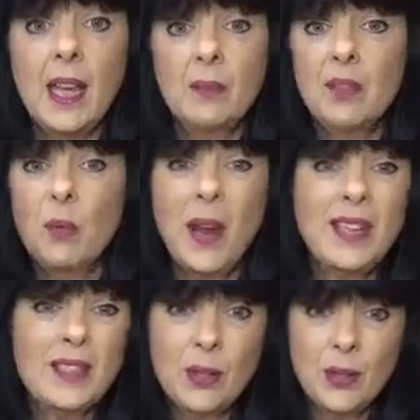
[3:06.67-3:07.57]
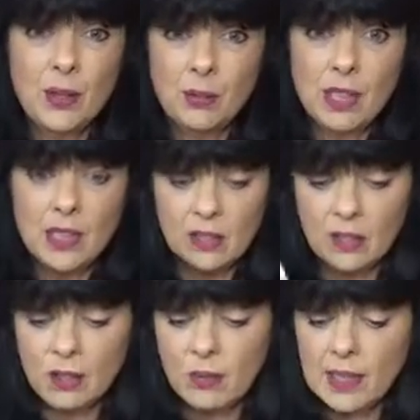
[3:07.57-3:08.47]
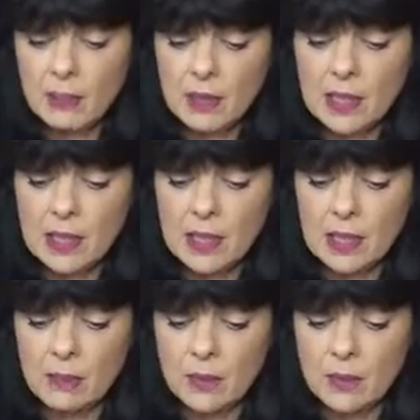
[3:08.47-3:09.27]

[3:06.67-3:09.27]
you've wasted all your ingredients. So do a little bit at a time.